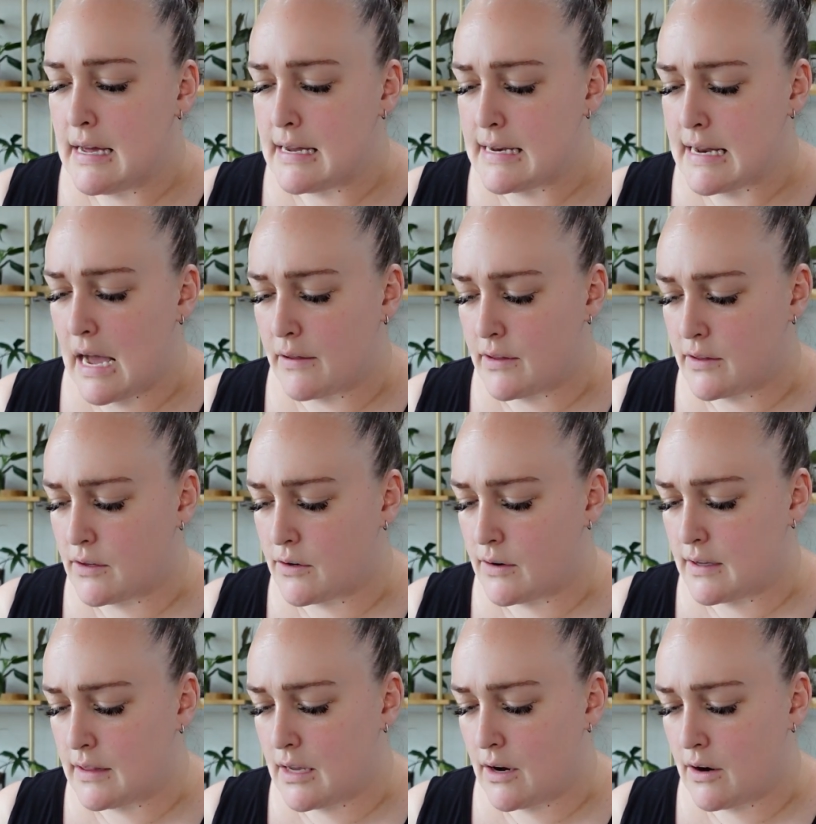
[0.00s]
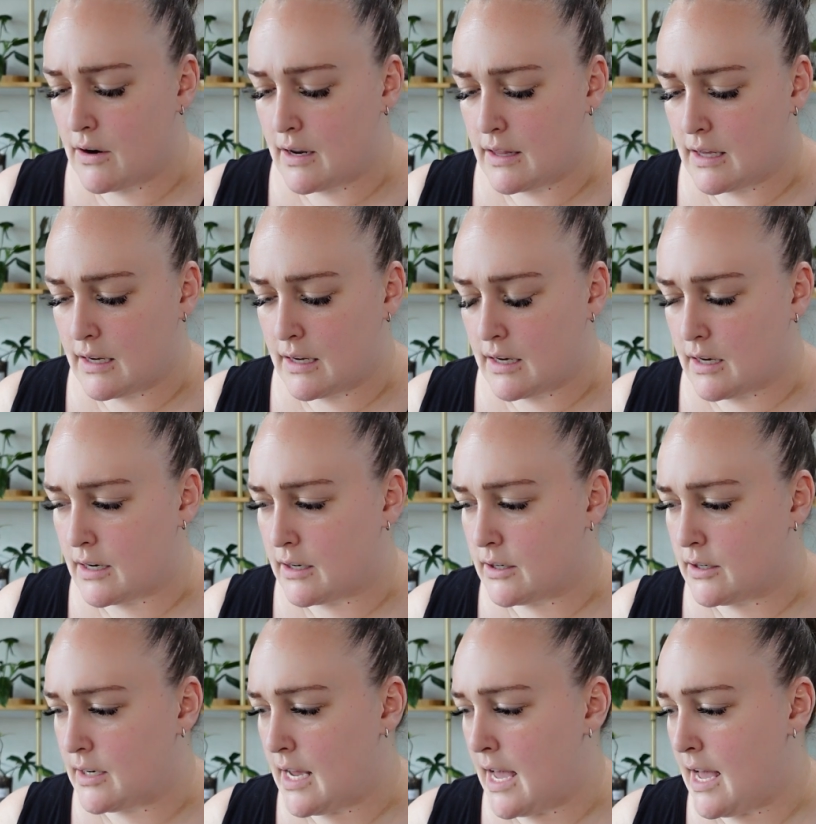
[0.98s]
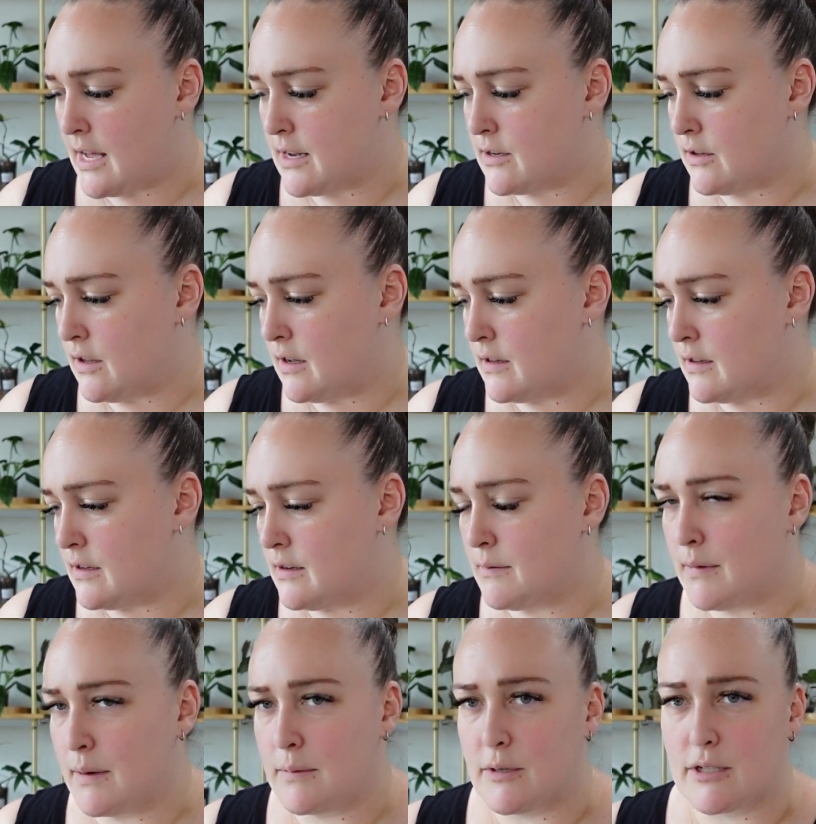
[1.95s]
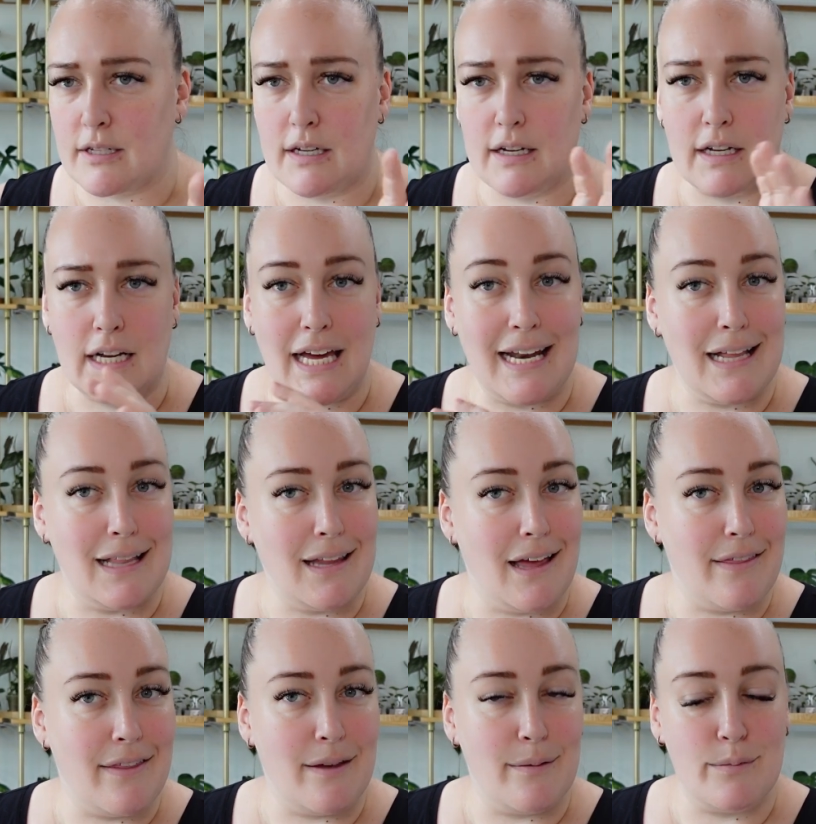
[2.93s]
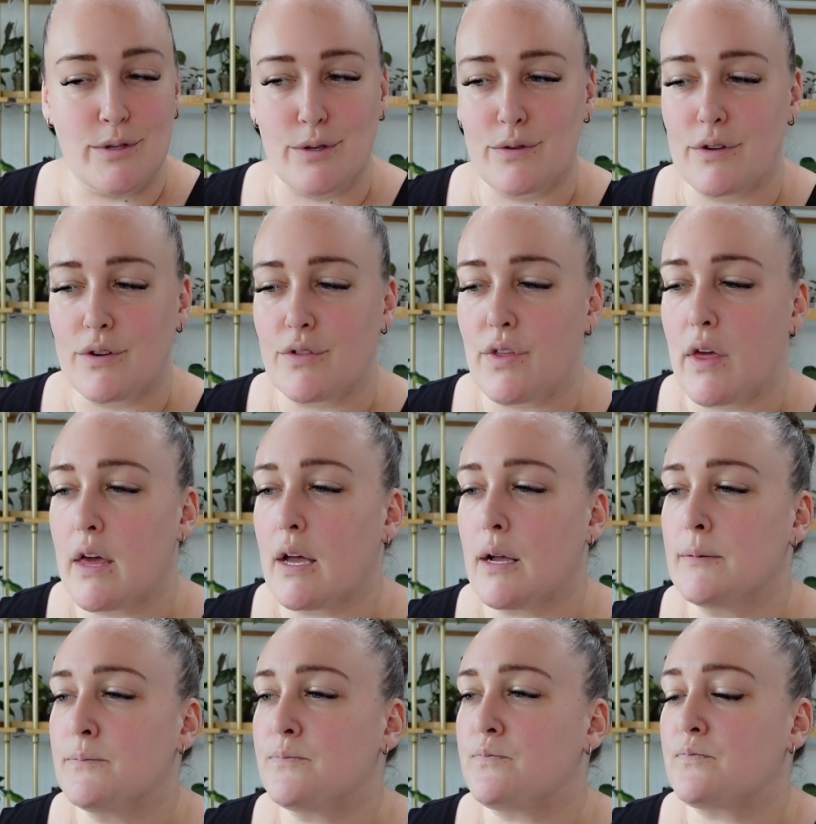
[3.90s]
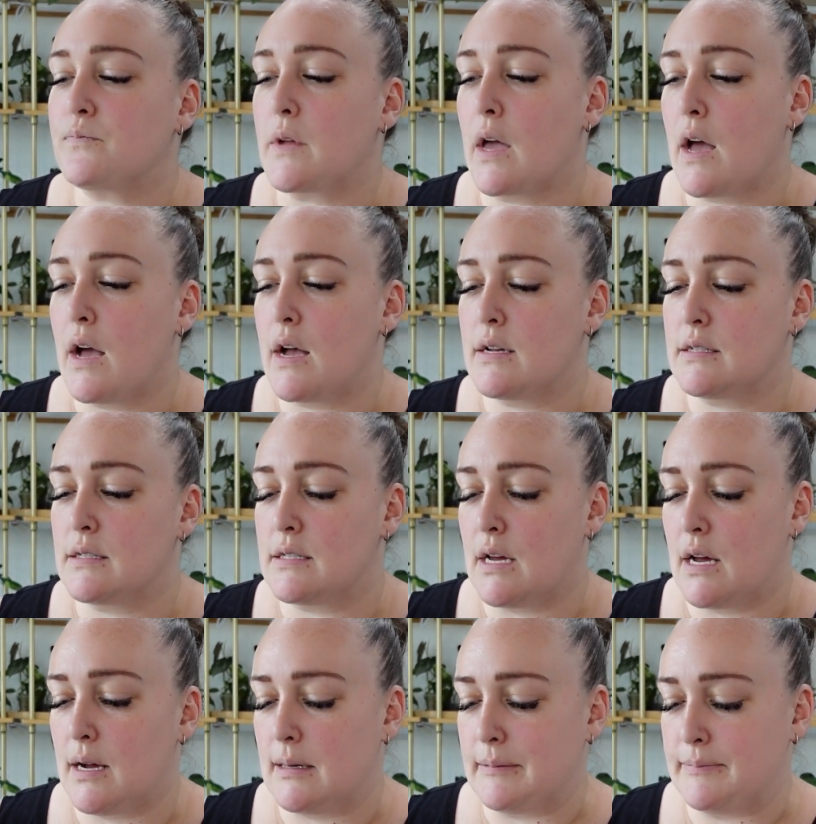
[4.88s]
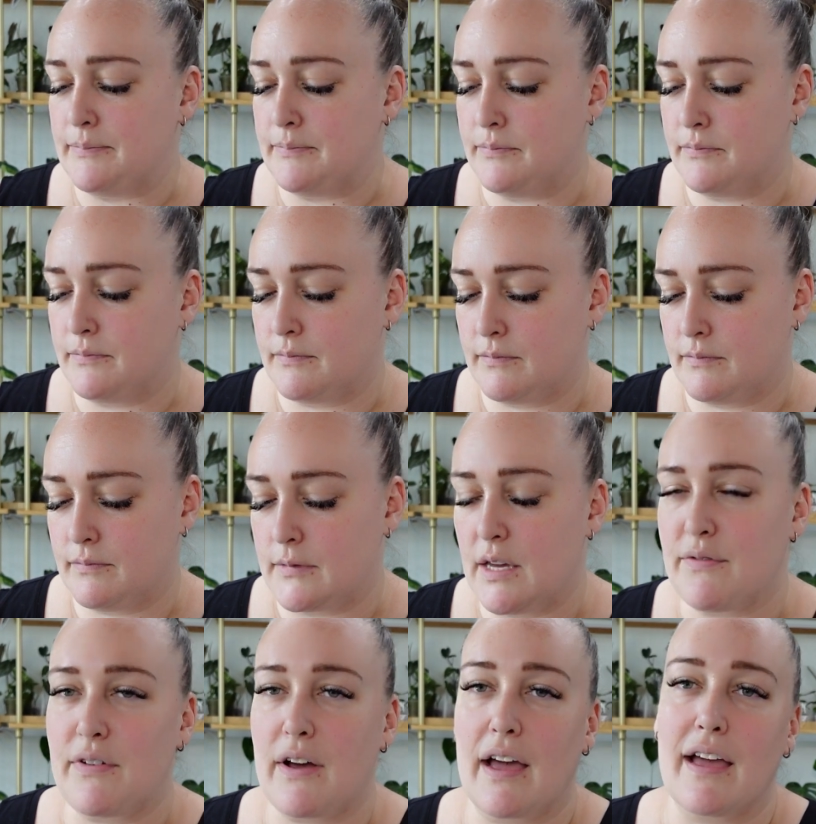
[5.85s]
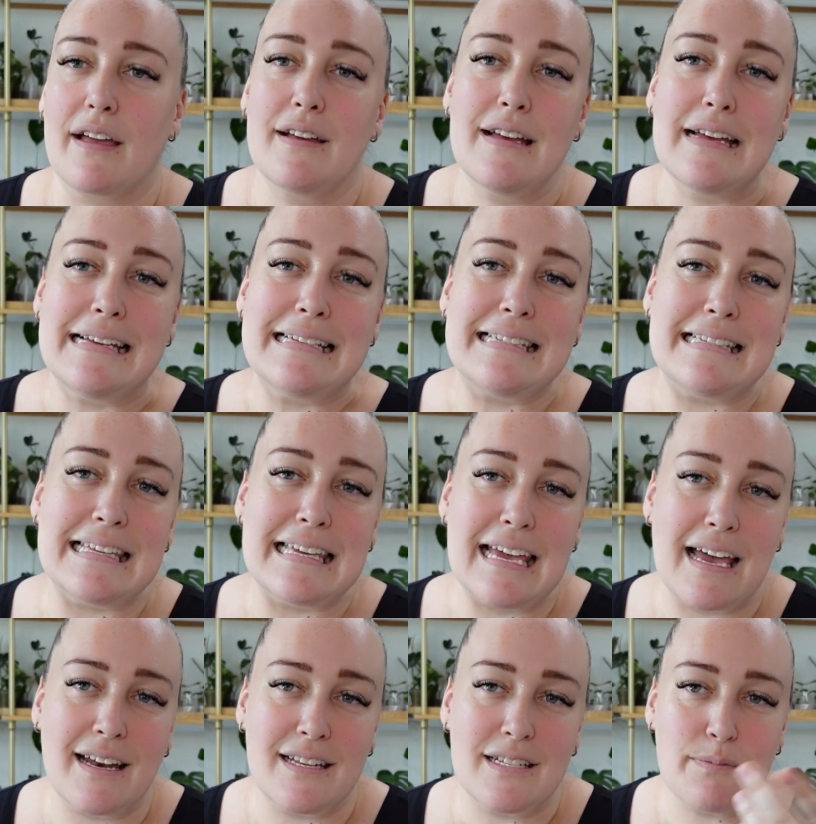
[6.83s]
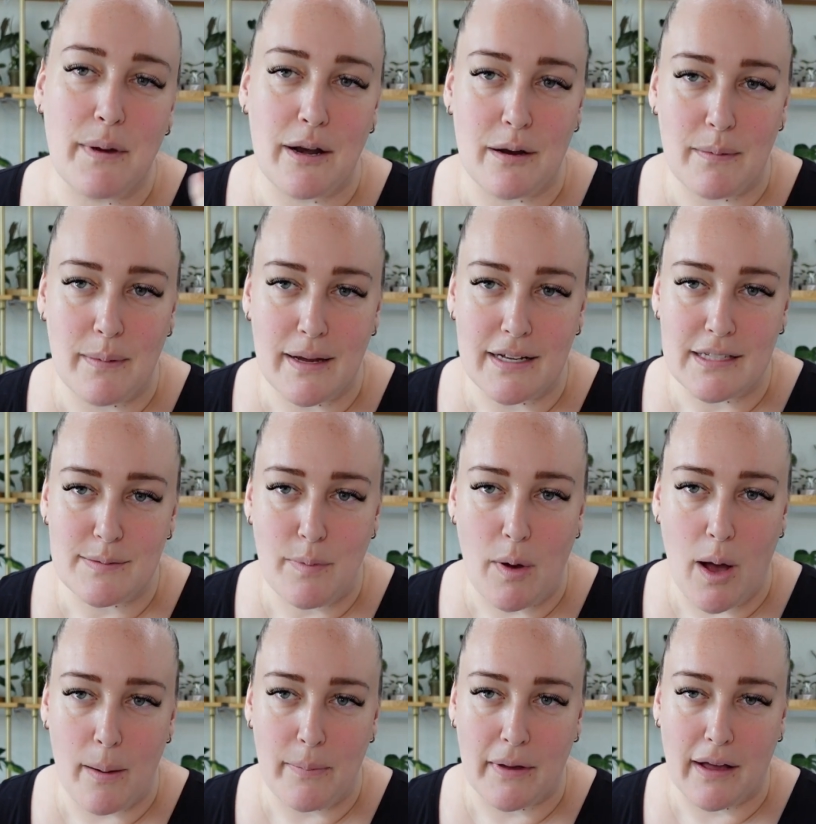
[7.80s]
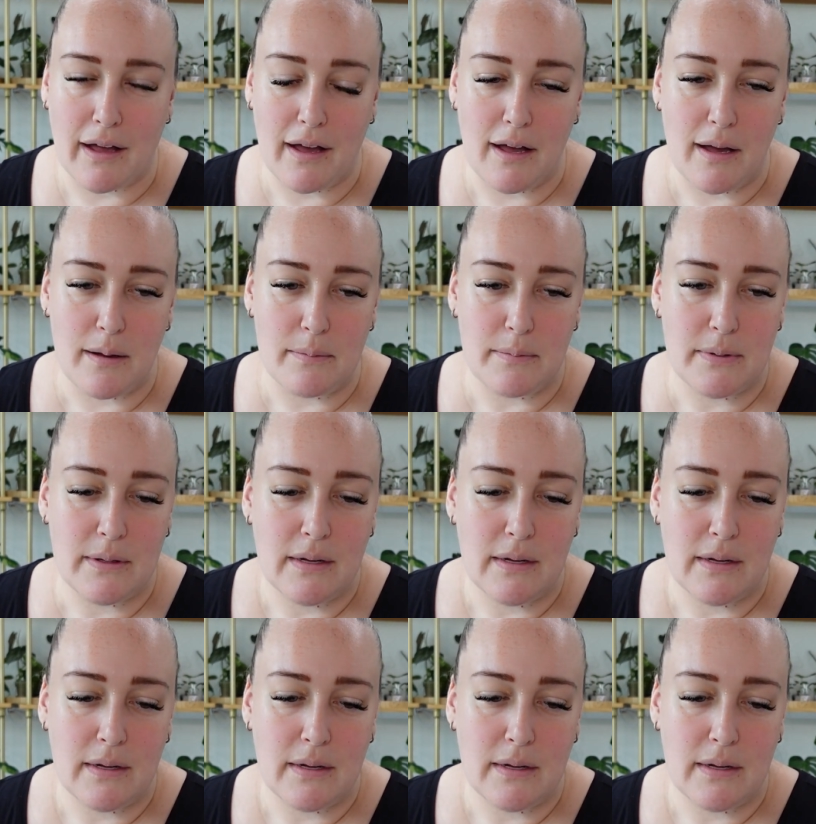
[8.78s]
now that they're in there and I think I got a good handle on them, I'm just gonna kind of let them do their thing. And if I see any spider mites popping up,